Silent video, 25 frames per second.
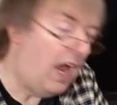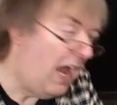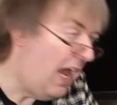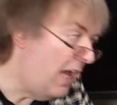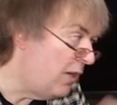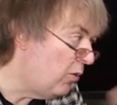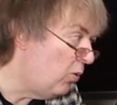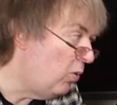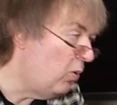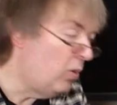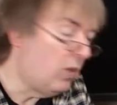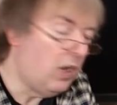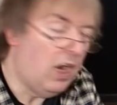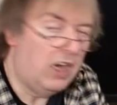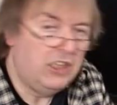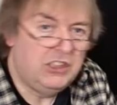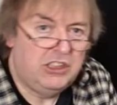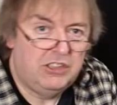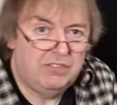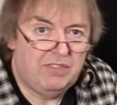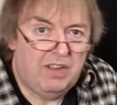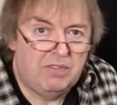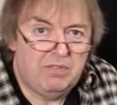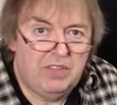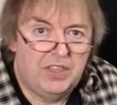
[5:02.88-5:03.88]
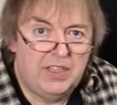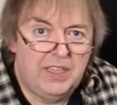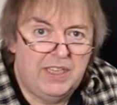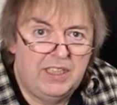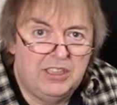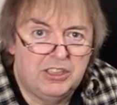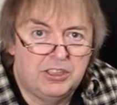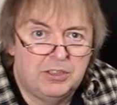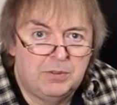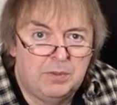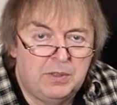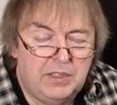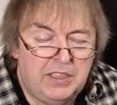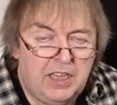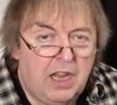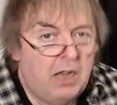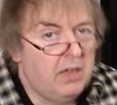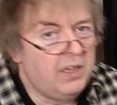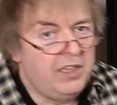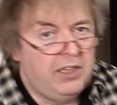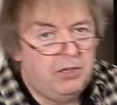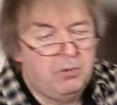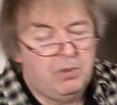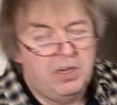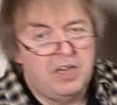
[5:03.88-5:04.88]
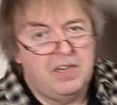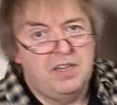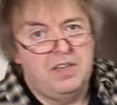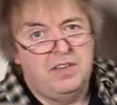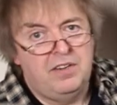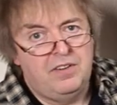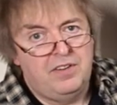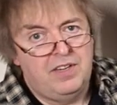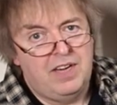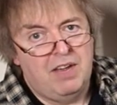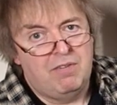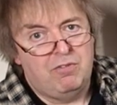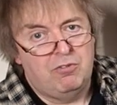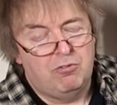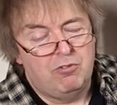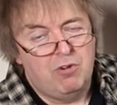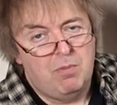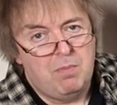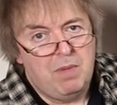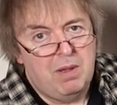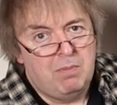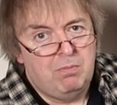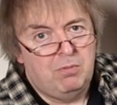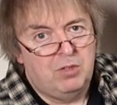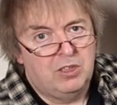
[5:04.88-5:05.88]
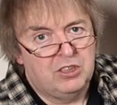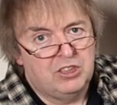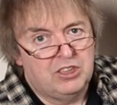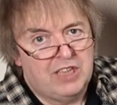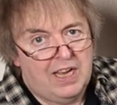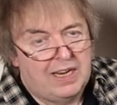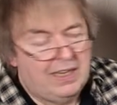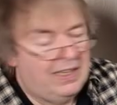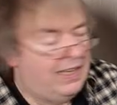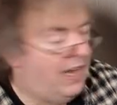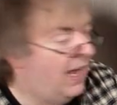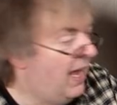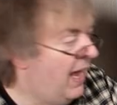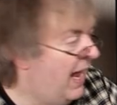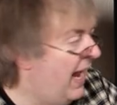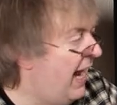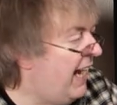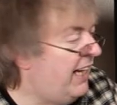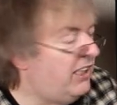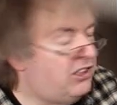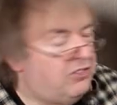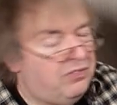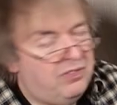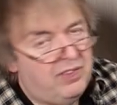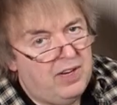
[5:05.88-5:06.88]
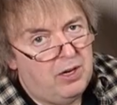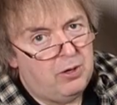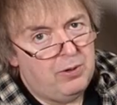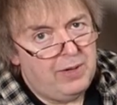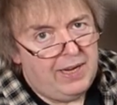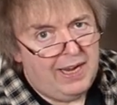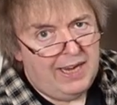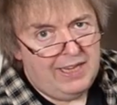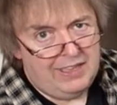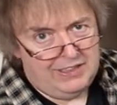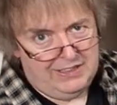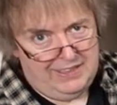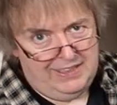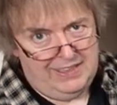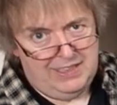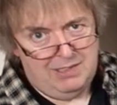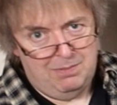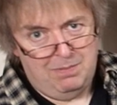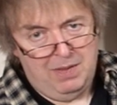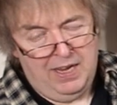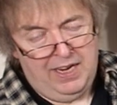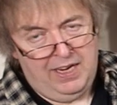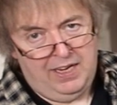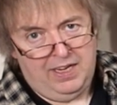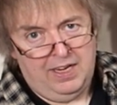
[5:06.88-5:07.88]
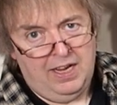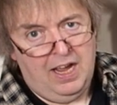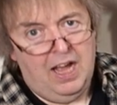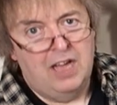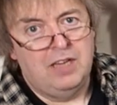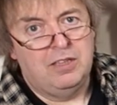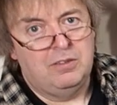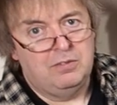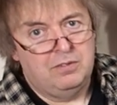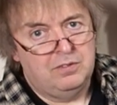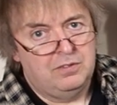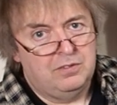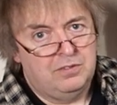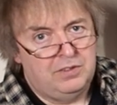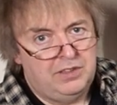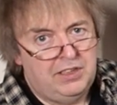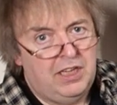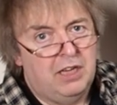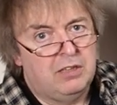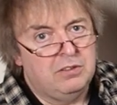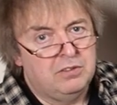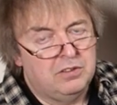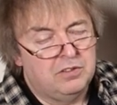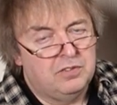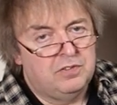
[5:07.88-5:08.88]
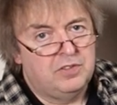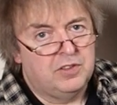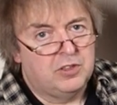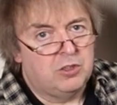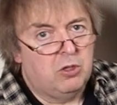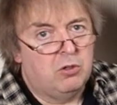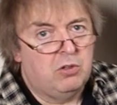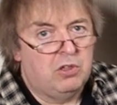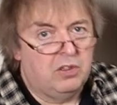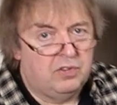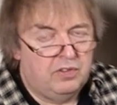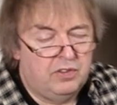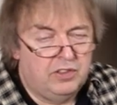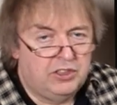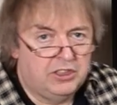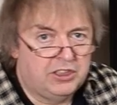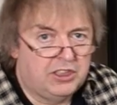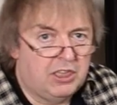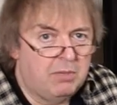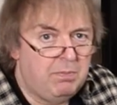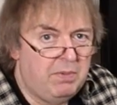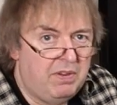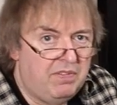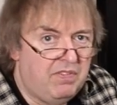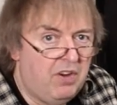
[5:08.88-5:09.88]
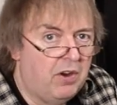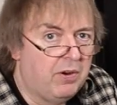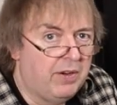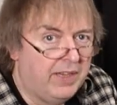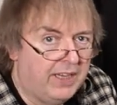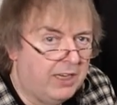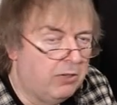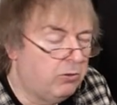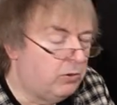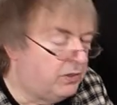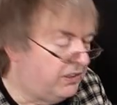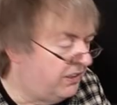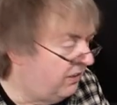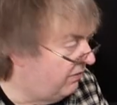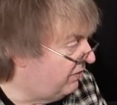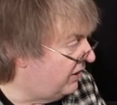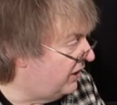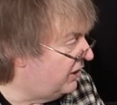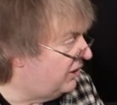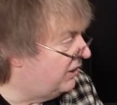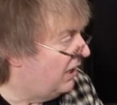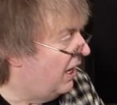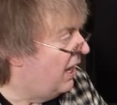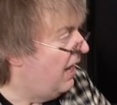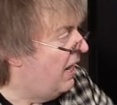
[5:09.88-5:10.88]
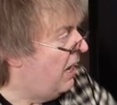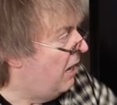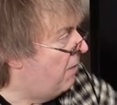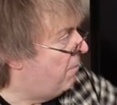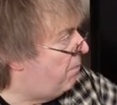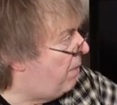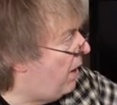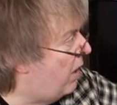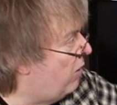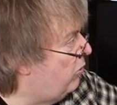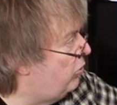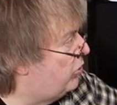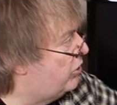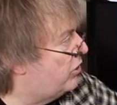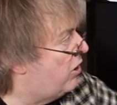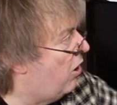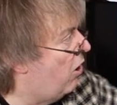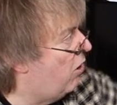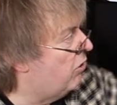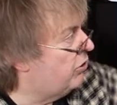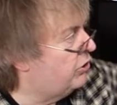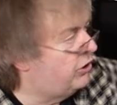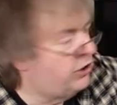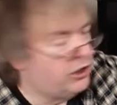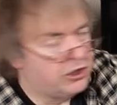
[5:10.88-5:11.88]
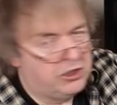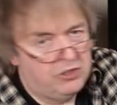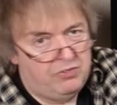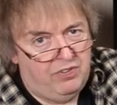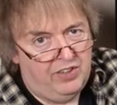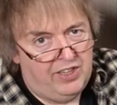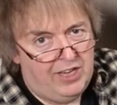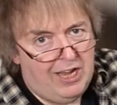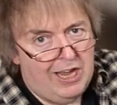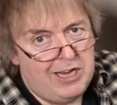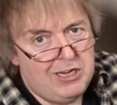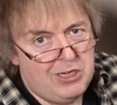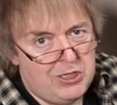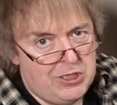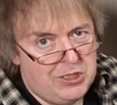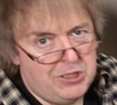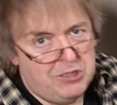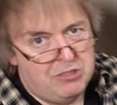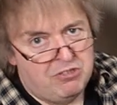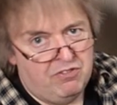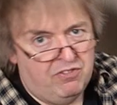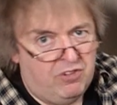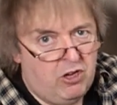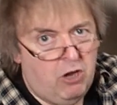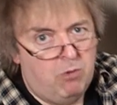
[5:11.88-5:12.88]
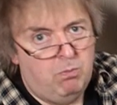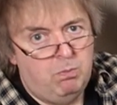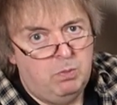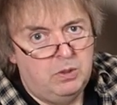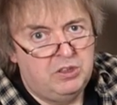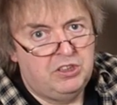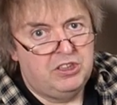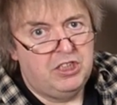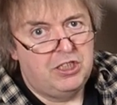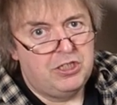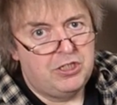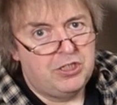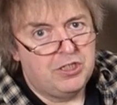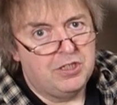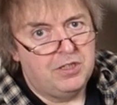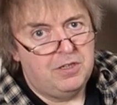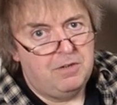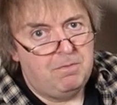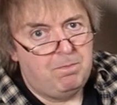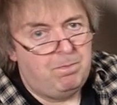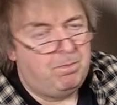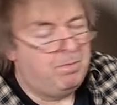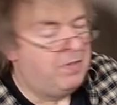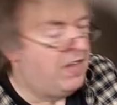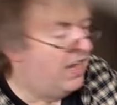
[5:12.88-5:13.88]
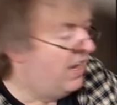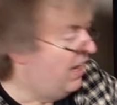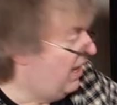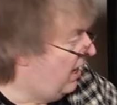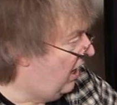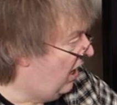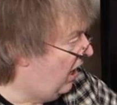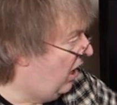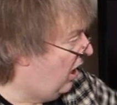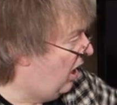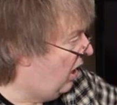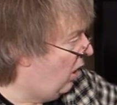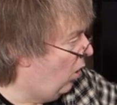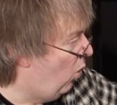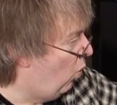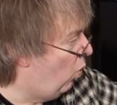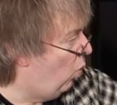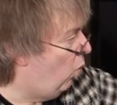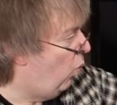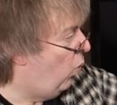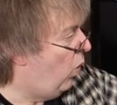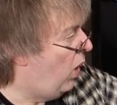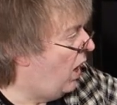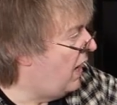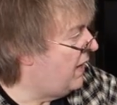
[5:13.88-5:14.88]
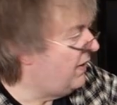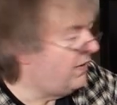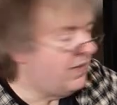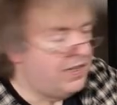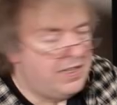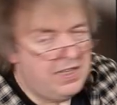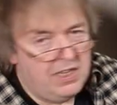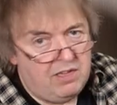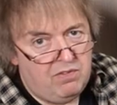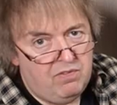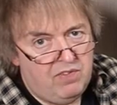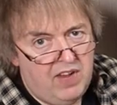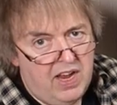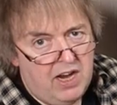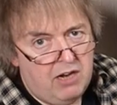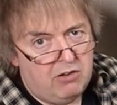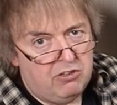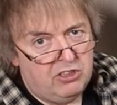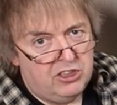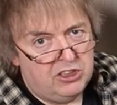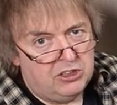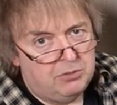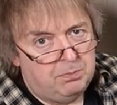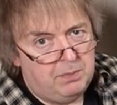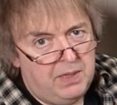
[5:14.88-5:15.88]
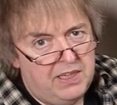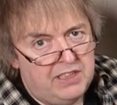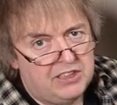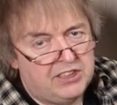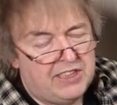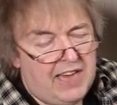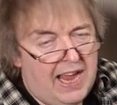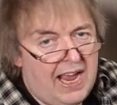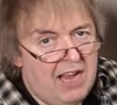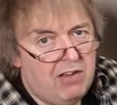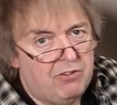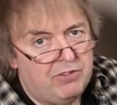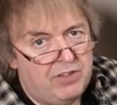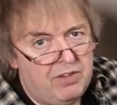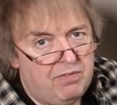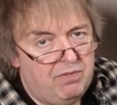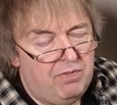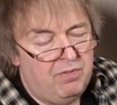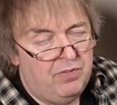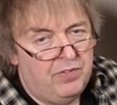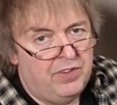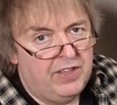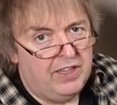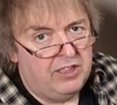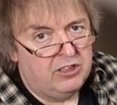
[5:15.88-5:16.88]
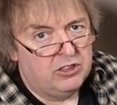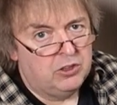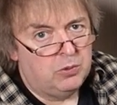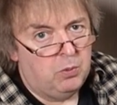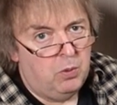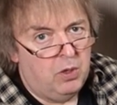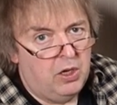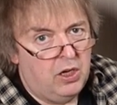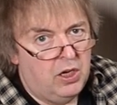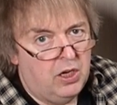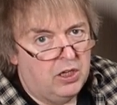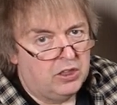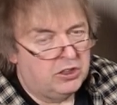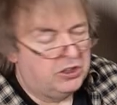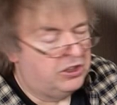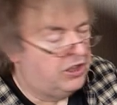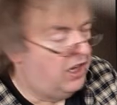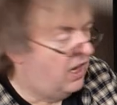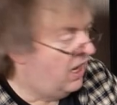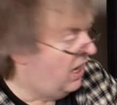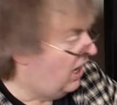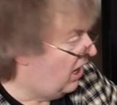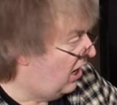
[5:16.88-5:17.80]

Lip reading: I had all kinds of other things. You can never remember exactly. It's very easy to make, and you know, photographers can be very guilty of this, post hoc justifications of composition, why they did various bits, how different things worked.